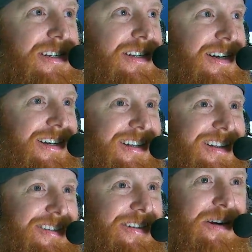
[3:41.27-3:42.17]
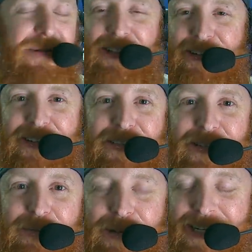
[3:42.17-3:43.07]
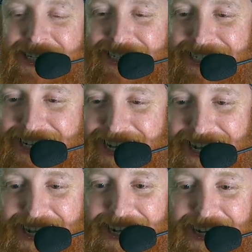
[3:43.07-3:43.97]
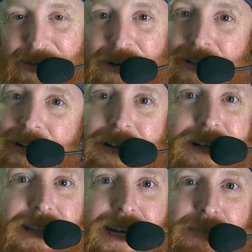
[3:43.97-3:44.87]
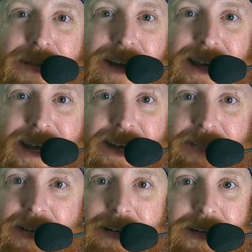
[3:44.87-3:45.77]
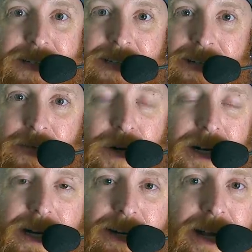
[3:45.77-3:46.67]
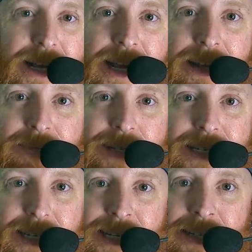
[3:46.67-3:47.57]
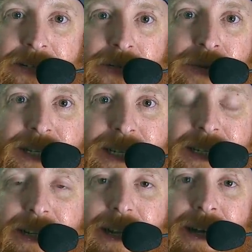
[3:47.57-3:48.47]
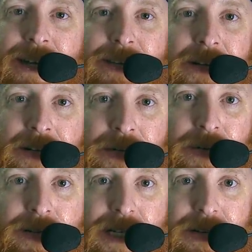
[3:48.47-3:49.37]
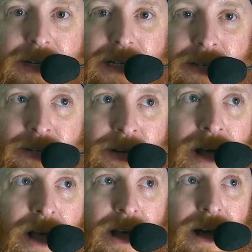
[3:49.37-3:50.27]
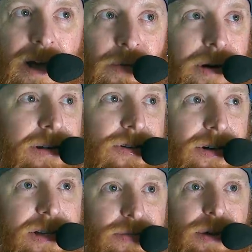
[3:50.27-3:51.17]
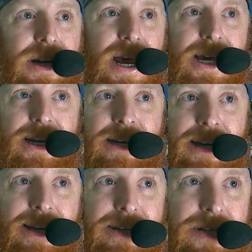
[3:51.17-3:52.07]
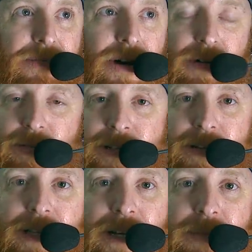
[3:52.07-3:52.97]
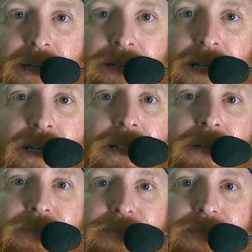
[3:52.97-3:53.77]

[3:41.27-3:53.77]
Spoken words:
So that'll be a little different. But we know they're a good club. They've had a heck of a year. You know, won 108 games. There's a reason they're in the World Series. So we're gonna enjoy this one tonight, and tomorrow we'll start thinking about those guys.